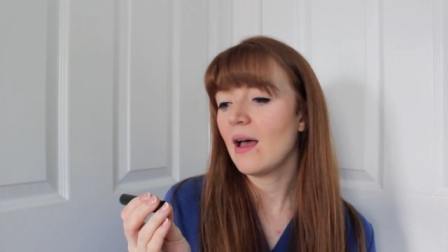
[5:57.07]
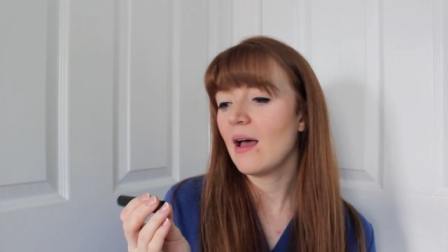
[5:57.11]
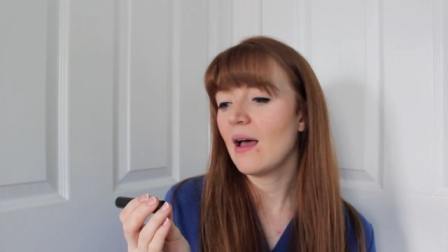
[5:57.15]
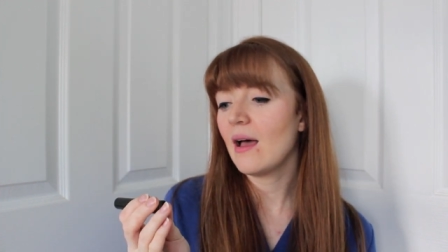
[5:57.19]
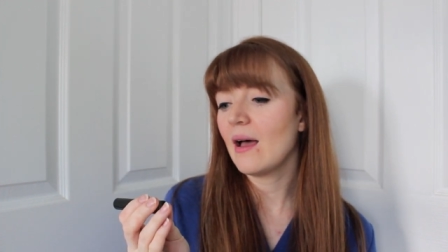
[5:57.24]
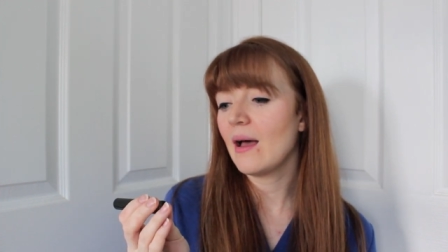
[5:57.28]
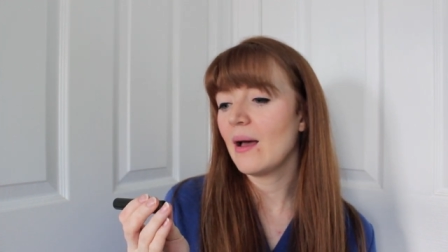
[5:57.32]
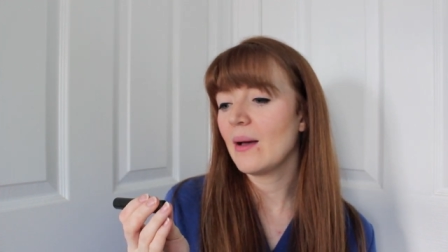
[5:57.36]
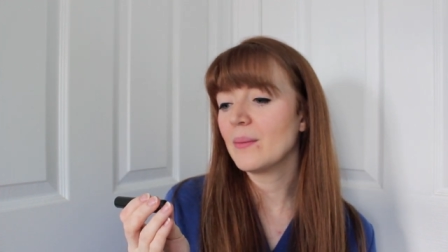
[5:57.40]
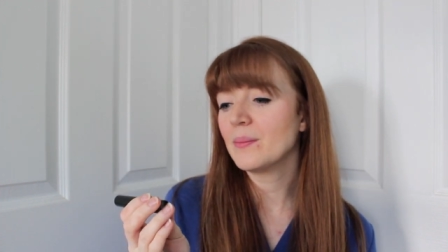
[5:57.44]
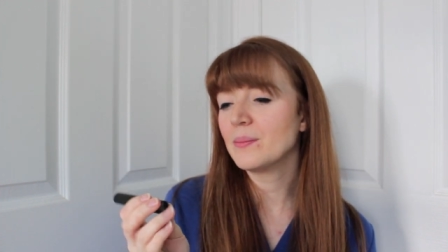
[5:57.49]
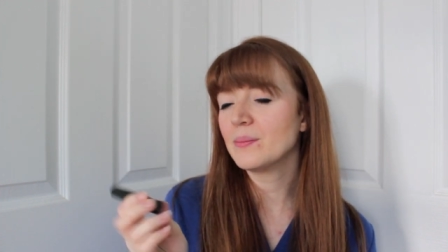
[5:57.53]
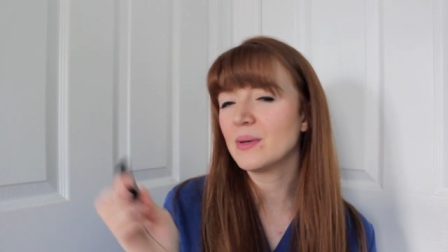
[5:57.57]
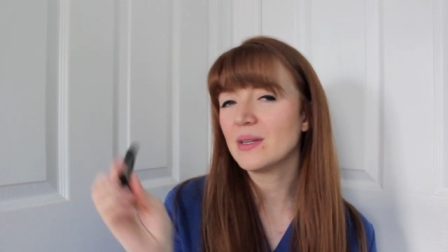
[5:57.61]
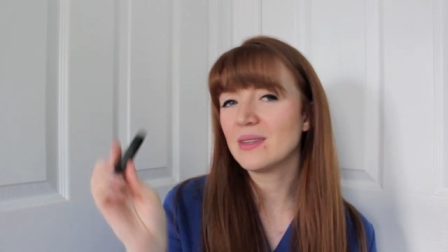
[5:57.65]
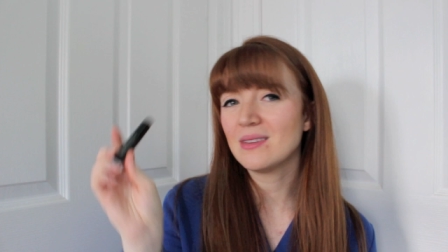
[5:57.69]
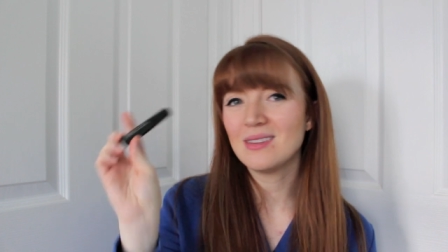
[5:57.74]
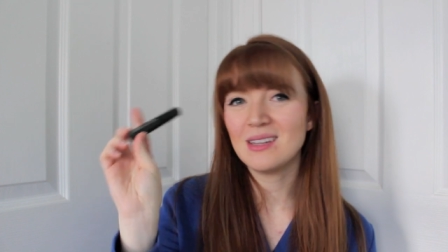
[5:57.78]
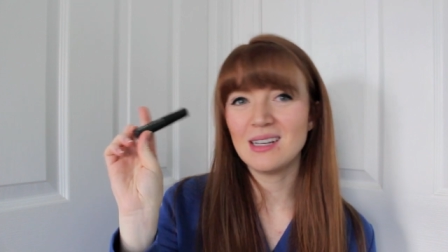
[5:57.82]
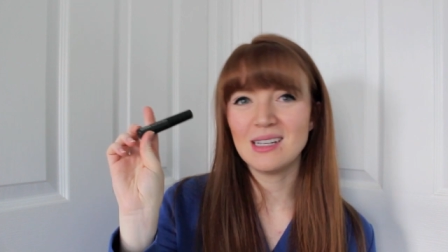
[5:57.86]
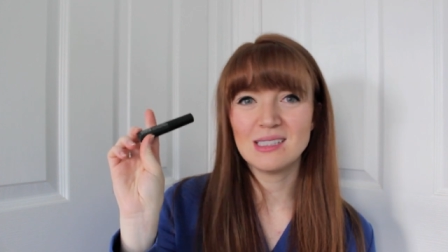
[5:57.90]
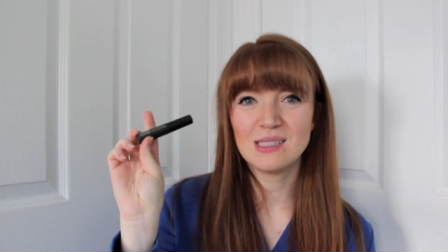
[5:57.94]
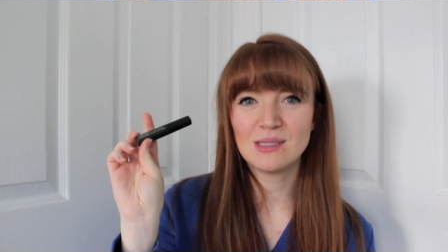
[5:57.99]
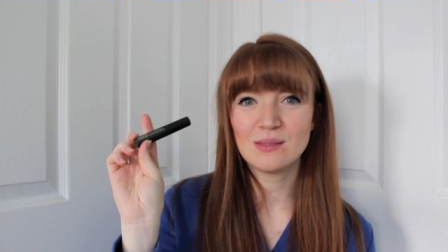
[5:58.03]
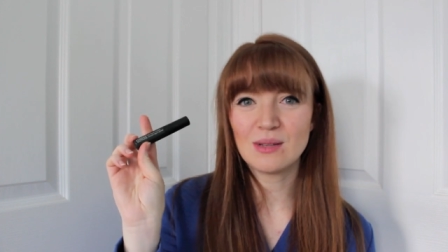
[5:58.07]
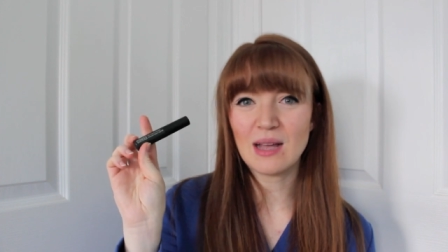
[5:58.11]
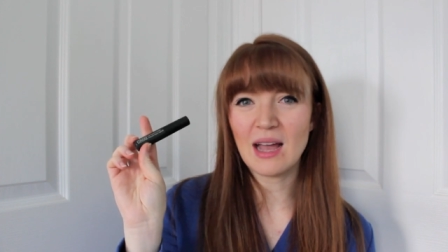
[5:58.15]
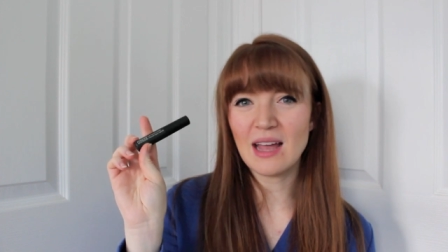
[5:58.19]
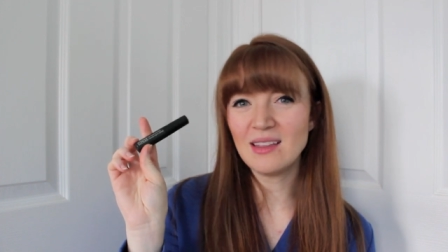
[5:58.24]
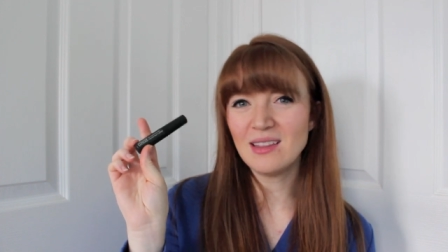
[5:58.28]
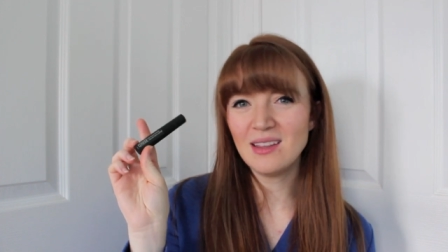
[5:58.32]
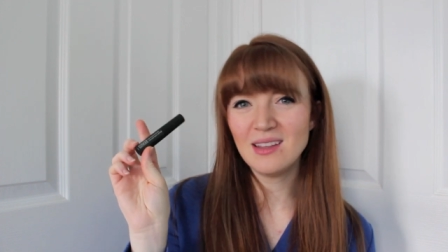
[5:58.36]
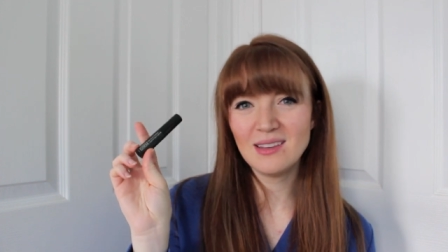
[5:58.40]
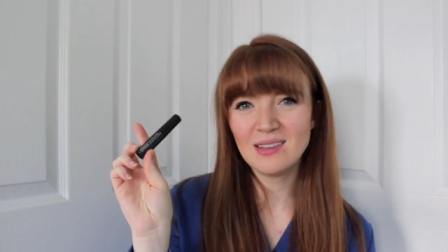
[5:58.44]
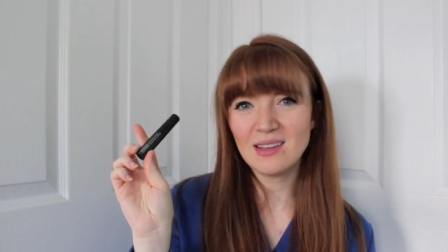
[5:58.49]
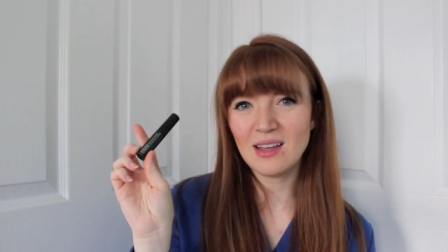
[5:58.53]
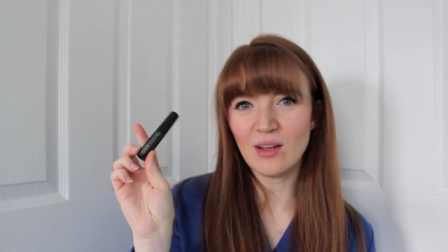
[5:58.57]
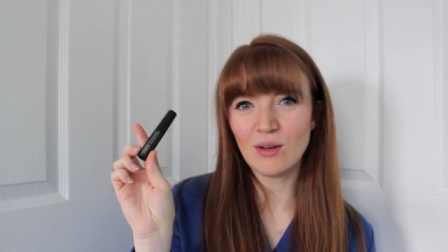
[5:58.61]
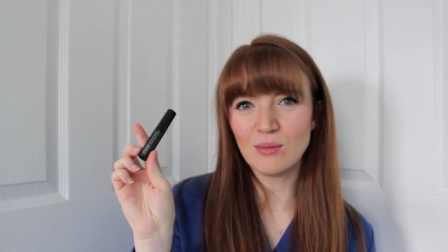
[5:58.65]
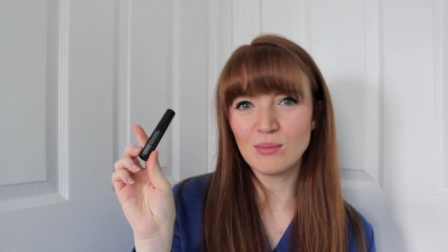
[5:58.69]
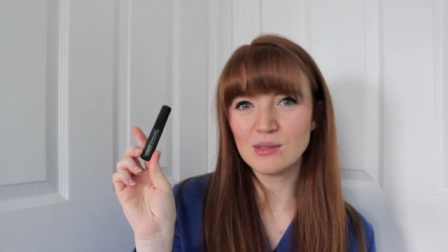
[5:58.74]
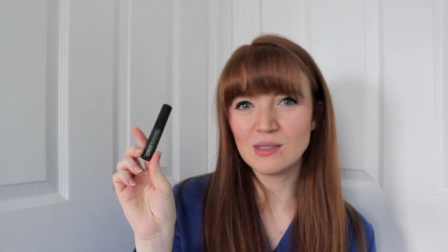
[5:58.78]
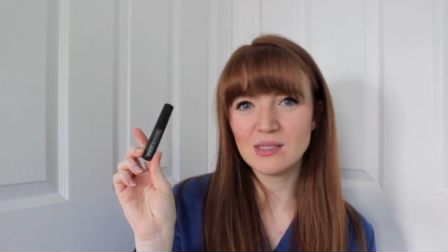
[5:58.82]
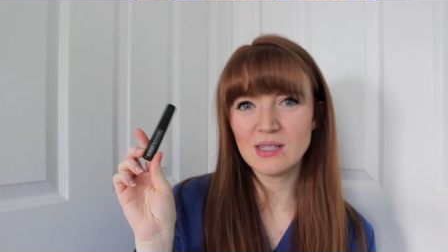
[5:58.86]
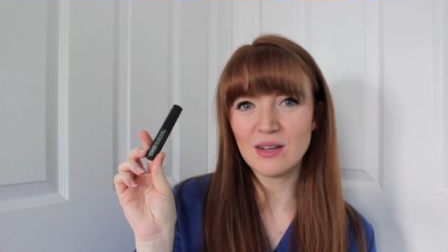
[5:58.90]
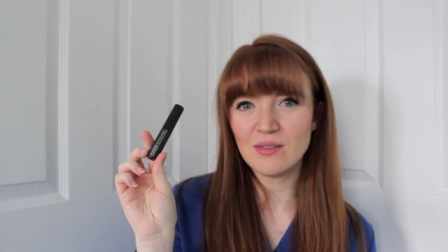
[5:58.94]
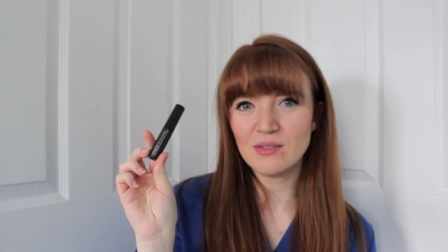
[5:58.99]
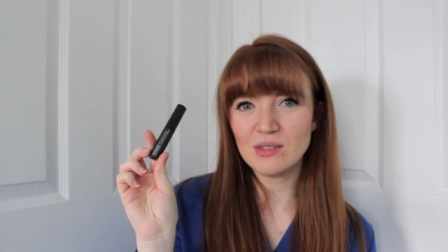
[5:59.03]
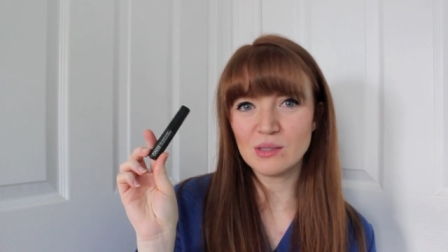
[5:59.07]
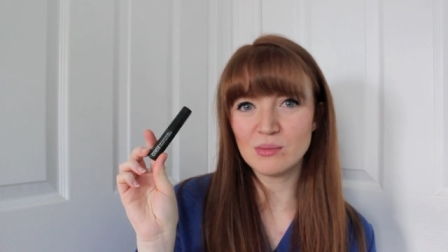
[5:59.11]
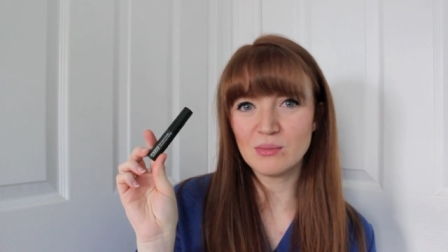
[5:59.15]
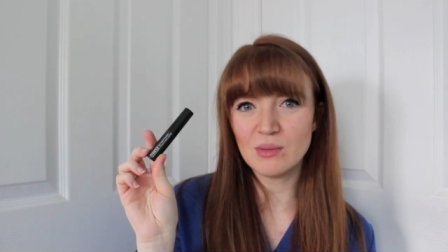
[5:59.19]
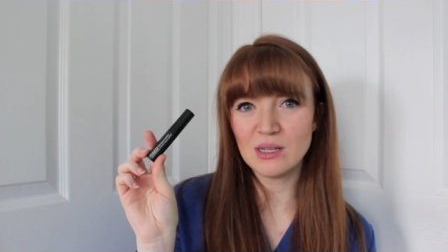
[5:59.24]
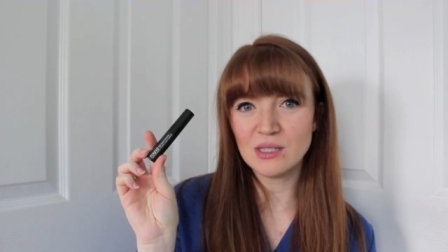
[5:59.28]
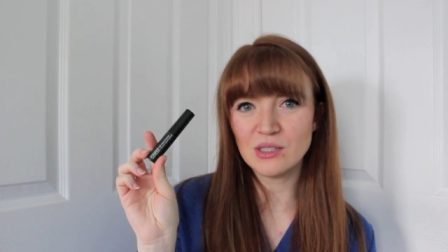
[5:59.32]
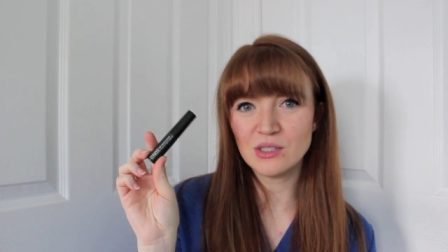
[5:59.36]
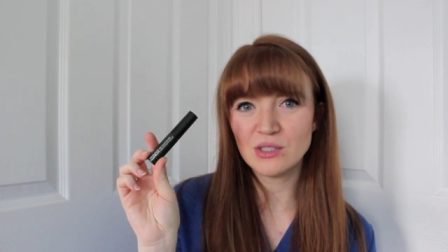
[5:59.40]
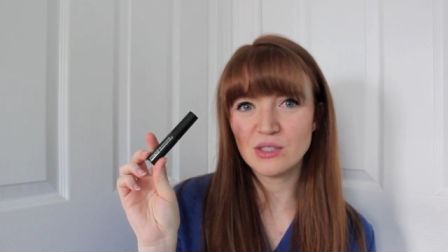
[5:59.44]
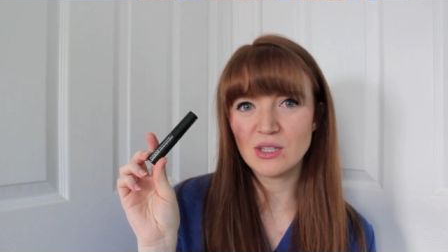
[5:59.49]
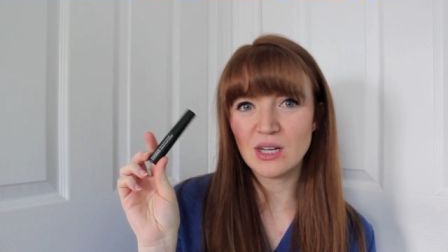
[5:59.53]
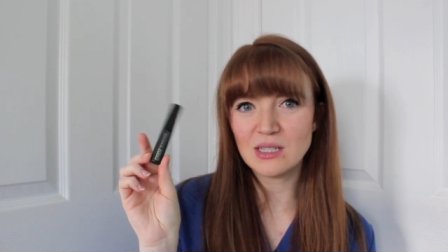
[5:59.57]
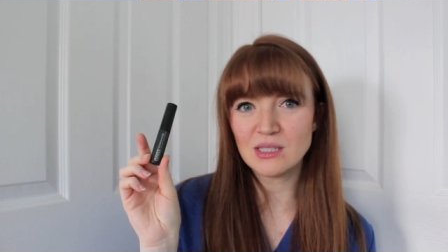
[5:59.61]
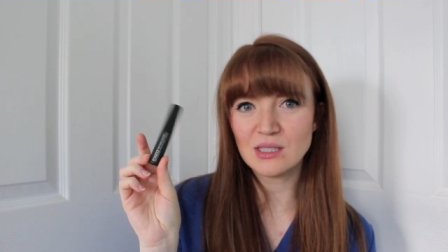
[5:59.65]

But I think they almost have as much